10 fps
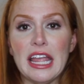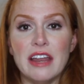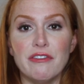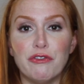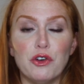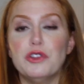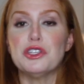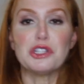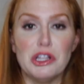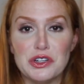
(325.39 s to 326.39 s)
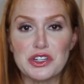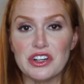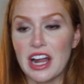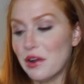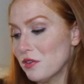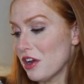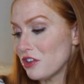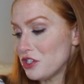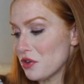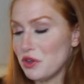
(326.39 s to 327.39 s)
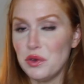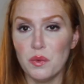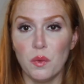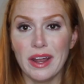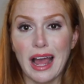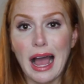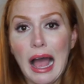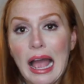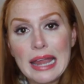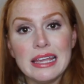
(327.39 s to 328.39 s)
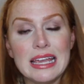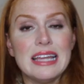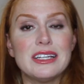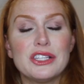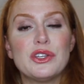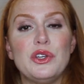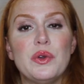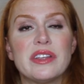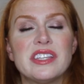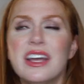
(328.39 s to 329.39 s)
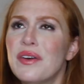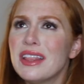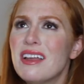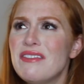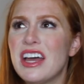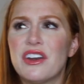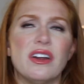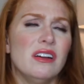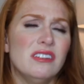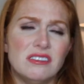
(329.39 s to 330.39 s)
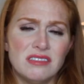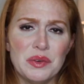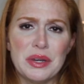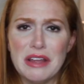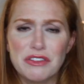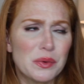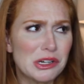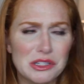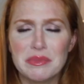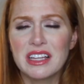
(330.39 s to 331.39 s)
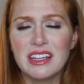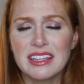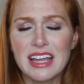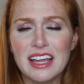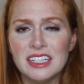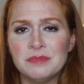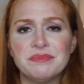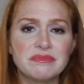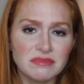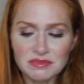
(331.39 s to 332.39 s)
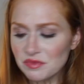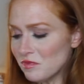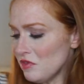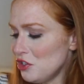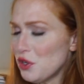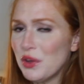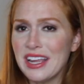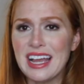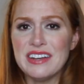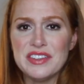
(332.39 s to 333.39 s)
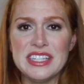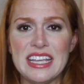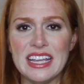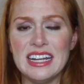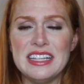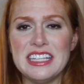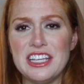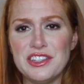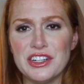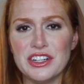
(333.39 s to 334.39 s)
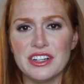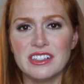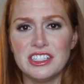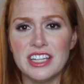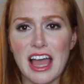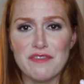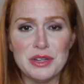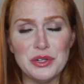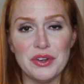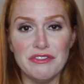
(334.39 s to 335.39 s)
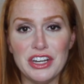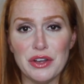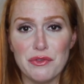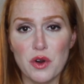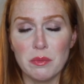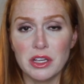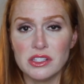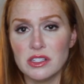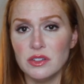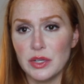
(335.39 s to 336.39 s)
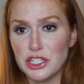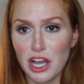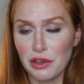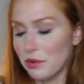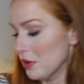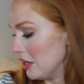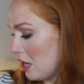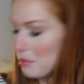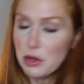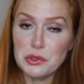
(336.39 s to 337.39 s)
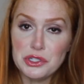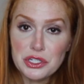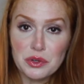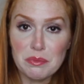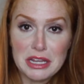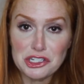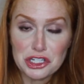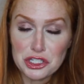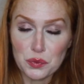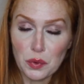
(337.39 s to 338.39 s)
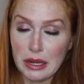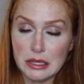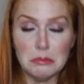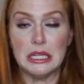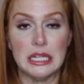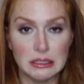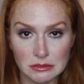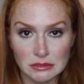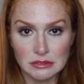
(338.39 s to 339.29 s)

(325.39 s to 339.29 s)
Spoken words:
in full disclosure, I would rather show you what I get so you can say, oh, I love that, or oh, I would never wear something like that. So you can kind of see, and it's easier to have me do it in video form because then you can talk through it opposed to me just randomly